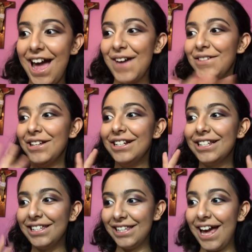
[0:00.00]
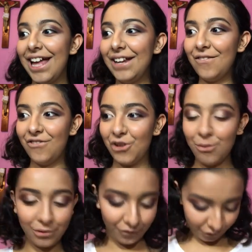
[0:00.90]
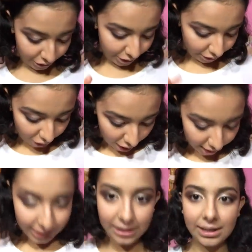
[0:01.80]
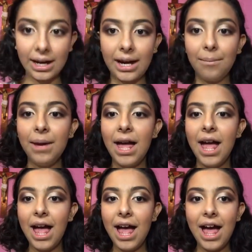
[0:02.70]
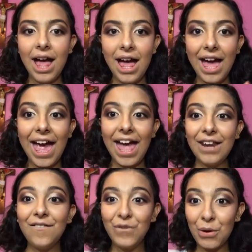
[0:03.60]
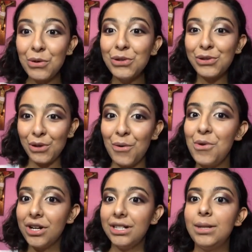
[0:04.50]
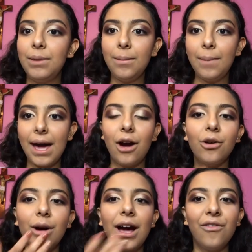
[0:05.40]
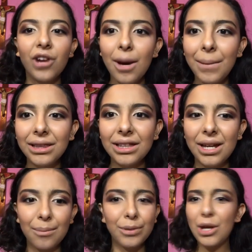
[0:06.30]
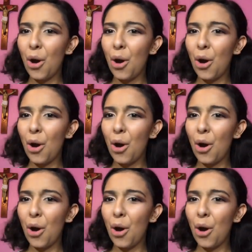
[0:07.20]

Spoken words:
I haven't sat and filmed for the longest time, and it feels so good to be back. Oh, I forgot my lips.